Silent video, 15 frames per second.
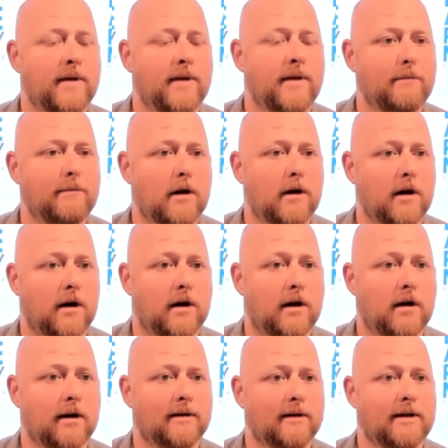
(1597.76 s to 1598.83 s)
Pete, Mark,
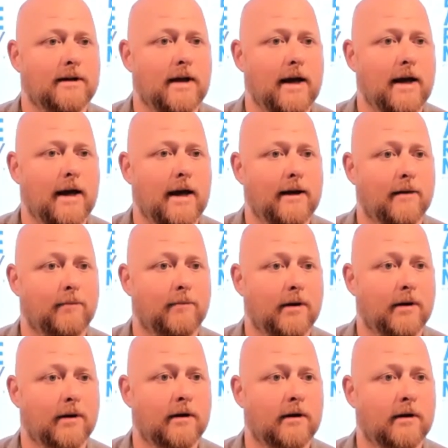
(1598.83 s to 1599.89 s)
I see a hand
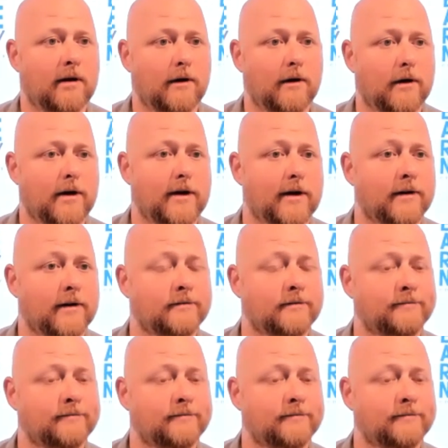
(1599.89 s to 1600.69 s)
up. How are you?